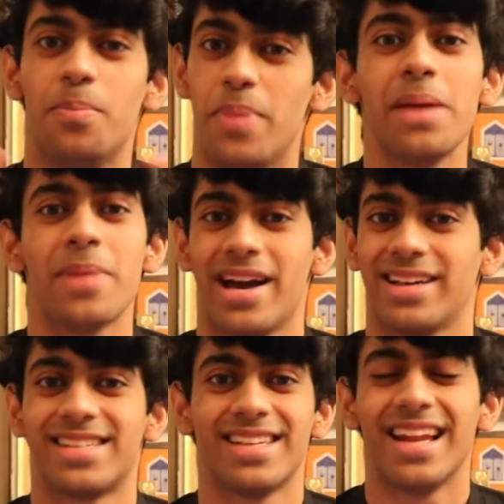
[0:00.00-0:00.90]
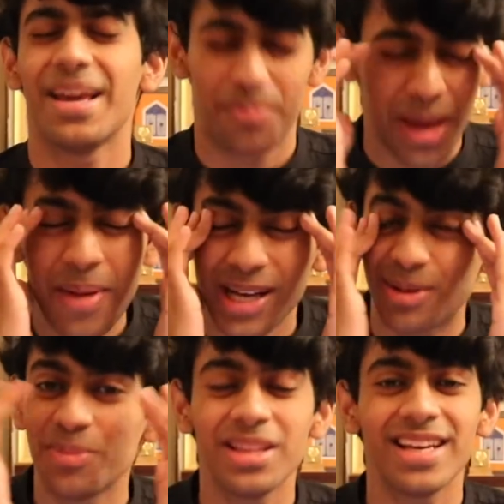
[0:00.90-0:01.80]
Baymax. Like Baymax
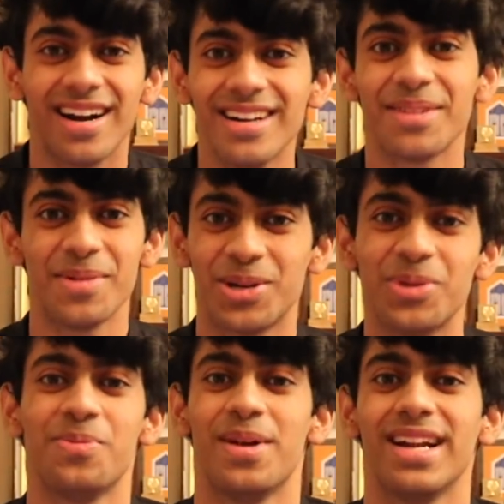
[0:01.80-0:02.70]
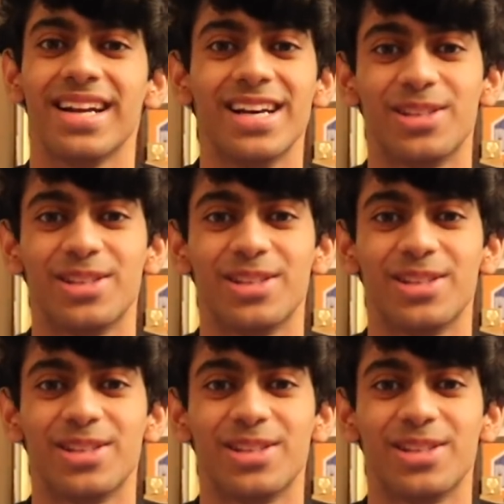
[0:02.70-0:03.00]
would be the ultimate roommate.